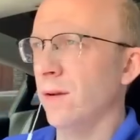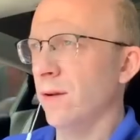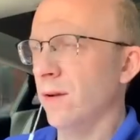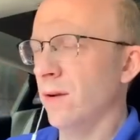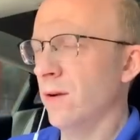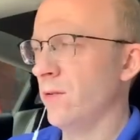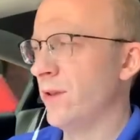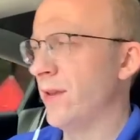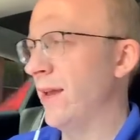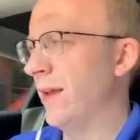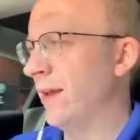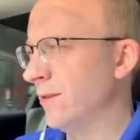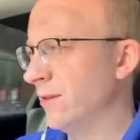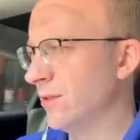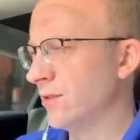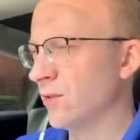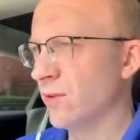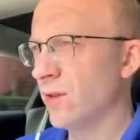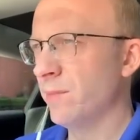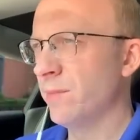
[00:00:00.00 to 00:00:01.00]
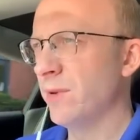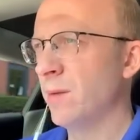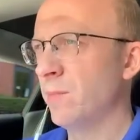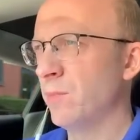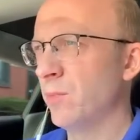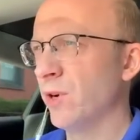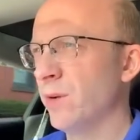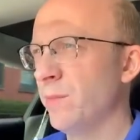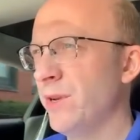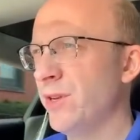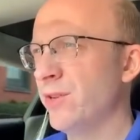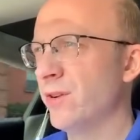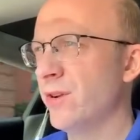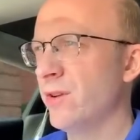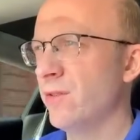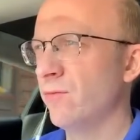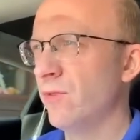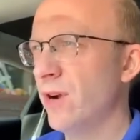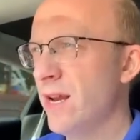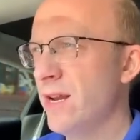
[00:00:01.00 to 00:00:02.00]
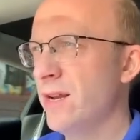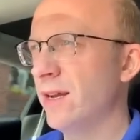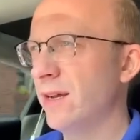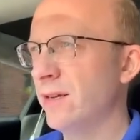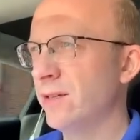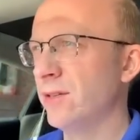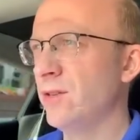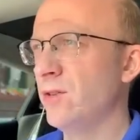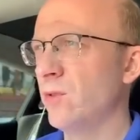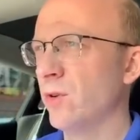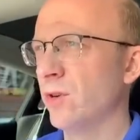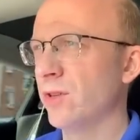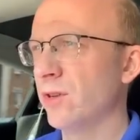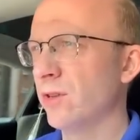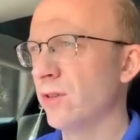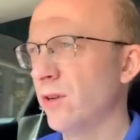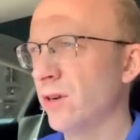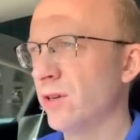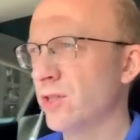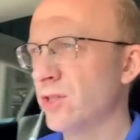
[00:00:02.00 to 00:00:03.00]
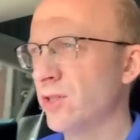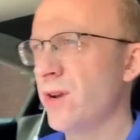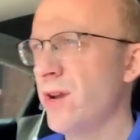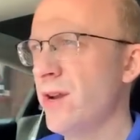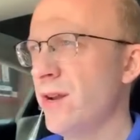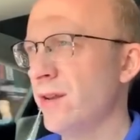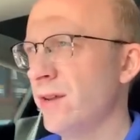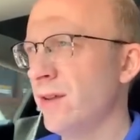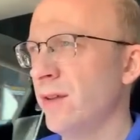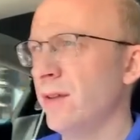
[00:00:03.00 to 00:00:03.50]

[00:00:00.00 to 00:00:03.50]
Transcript: Okay, so coming up, we're going to be turning right onto North Clark Street.